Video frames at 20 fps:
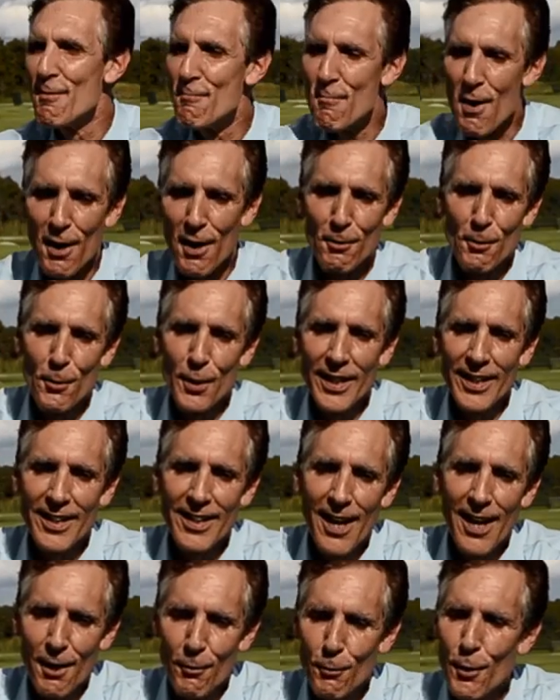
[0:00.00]
but we
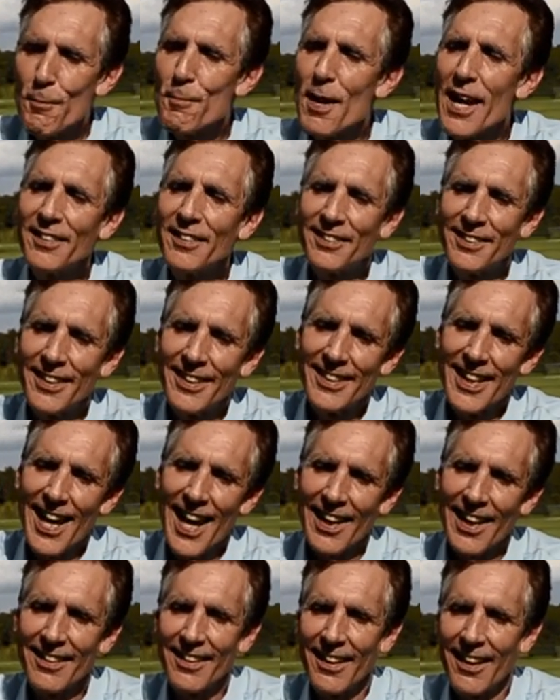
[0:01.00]
uh, we may see
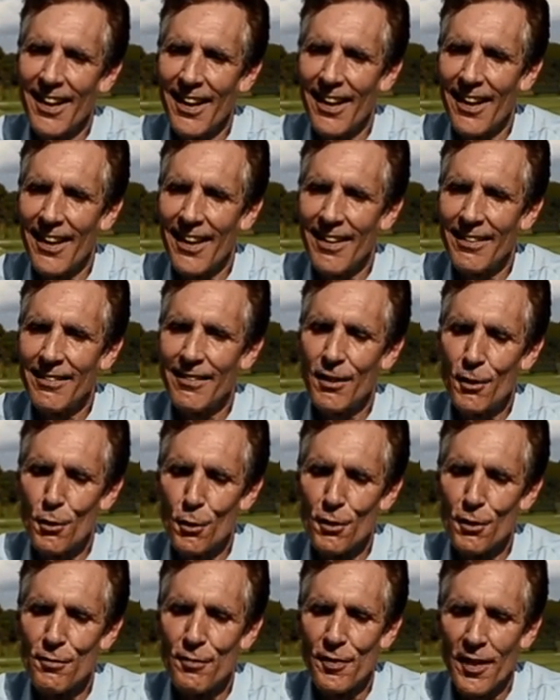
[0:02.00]
that uh, in
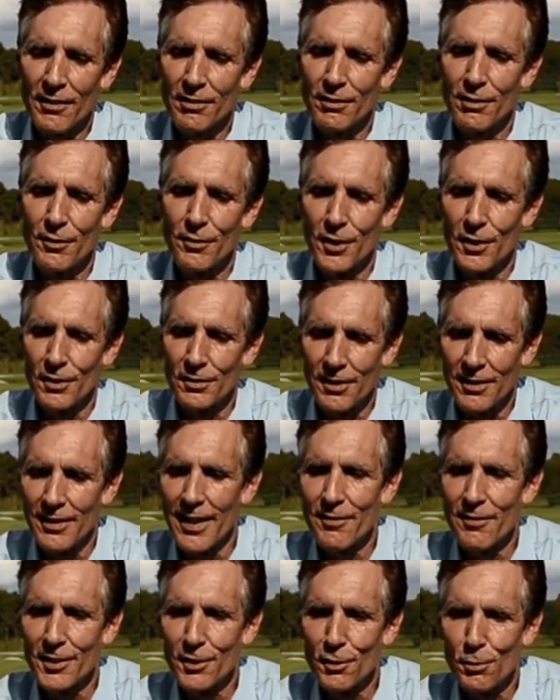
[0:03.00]
Cooter festivals
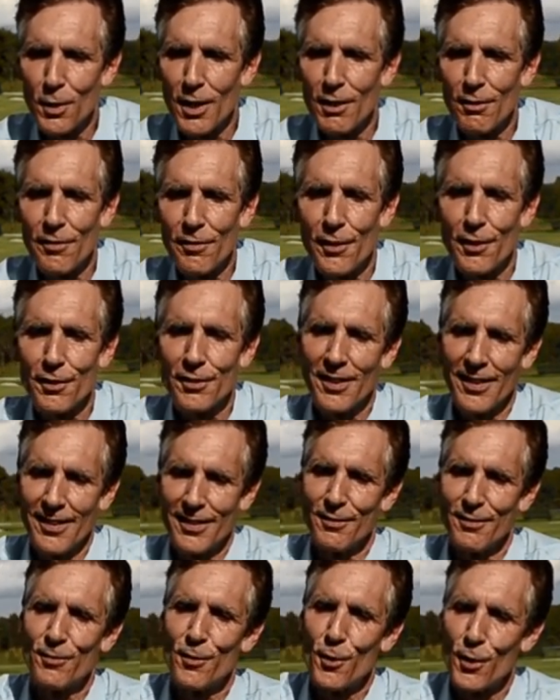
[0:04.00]
eleven, twelve, thirteen,
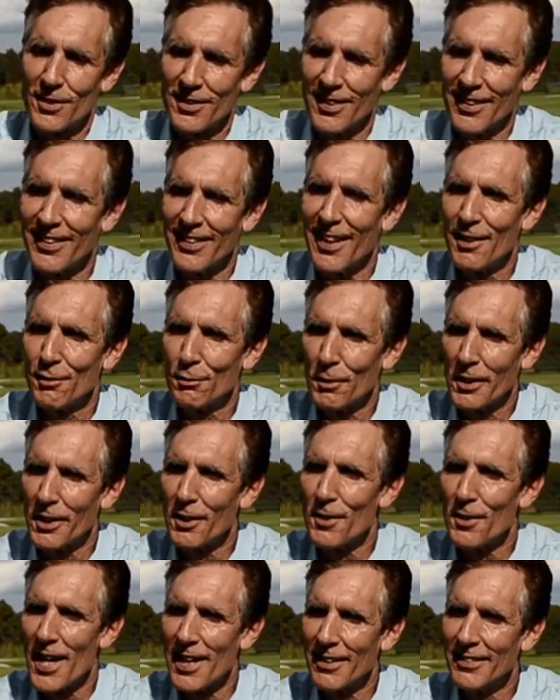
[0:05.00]
and fourteen as we
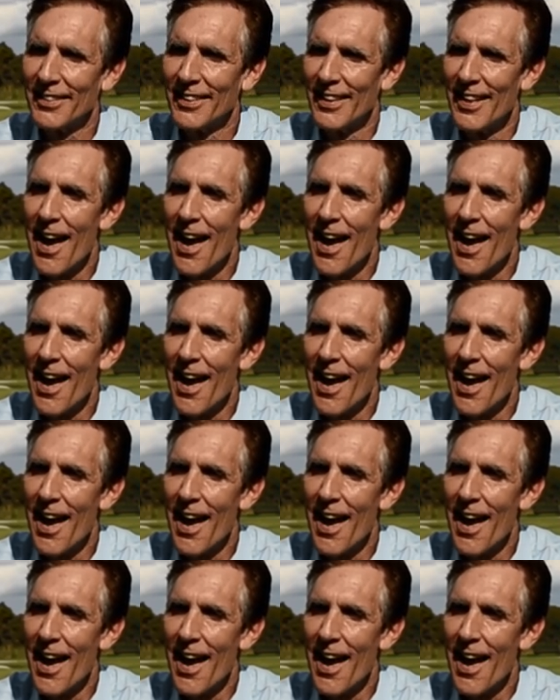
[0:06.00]
go out.